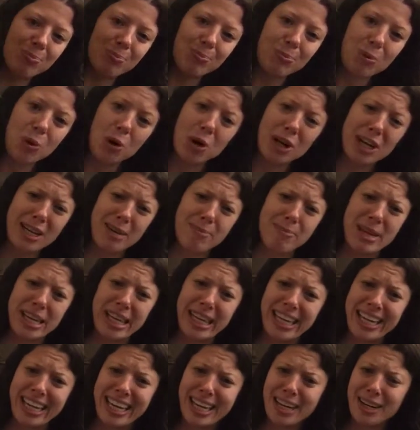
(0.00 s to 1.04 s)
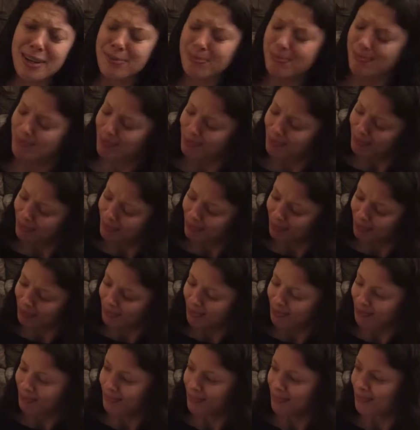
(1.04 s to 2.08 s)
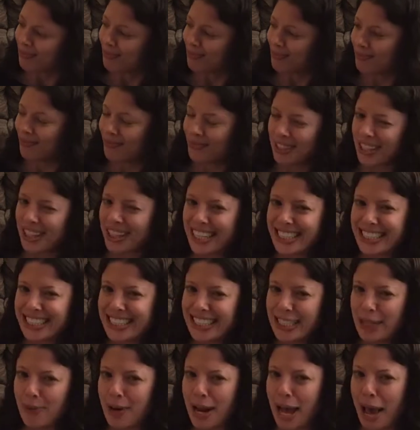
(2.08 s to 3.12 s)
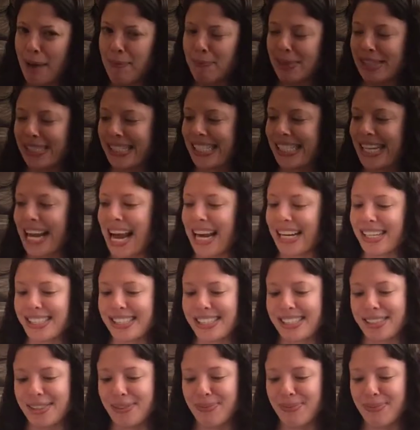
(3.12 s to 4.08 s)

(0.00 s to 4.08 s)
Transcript: Poor chameleon. Let's see what happens next.